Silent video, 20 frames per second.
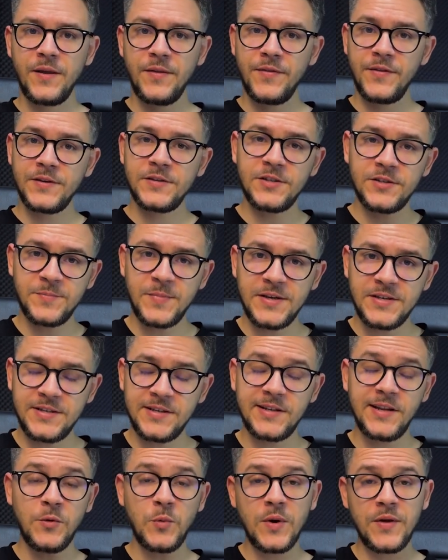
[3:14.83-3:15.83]
This is
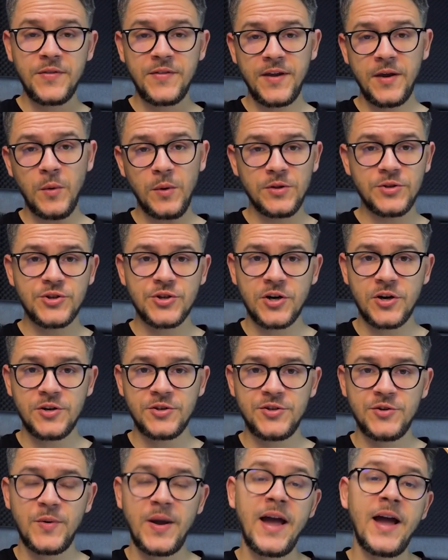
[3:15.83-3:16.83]
basically what they will
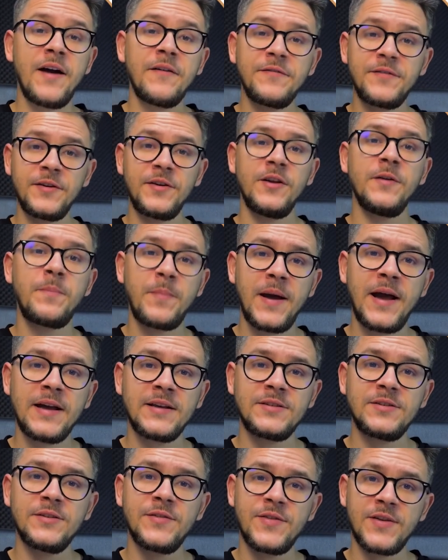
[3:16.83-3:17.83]
charge you after you
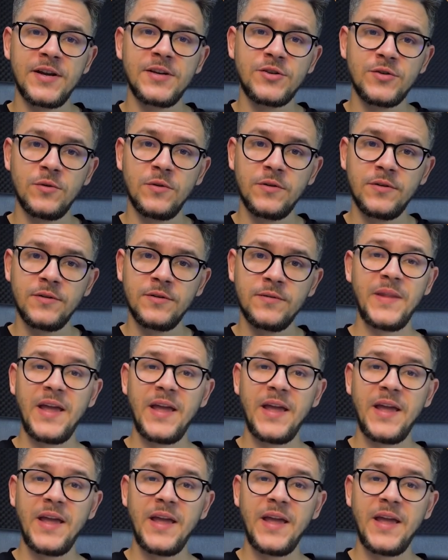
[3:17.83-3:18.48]
pass the threshold.